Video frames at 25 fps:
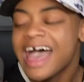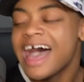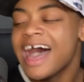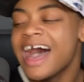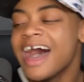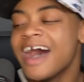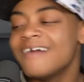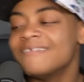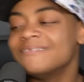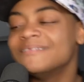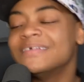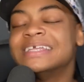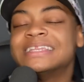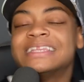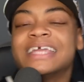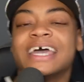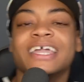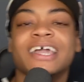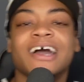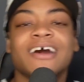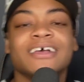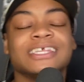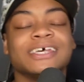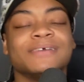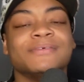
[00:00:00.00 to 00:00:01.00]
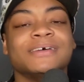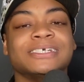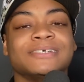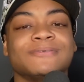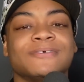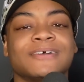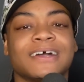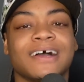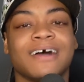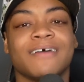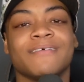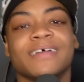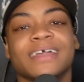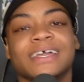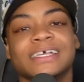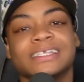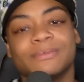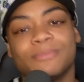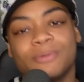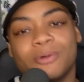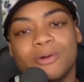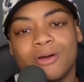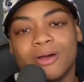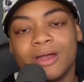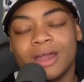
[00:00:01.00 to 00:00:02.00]
um. But thank y'all so much for coming and
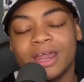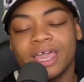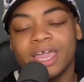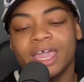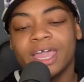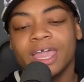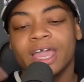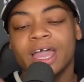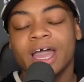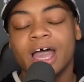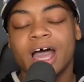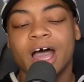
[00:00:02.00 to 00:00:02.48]
supporting.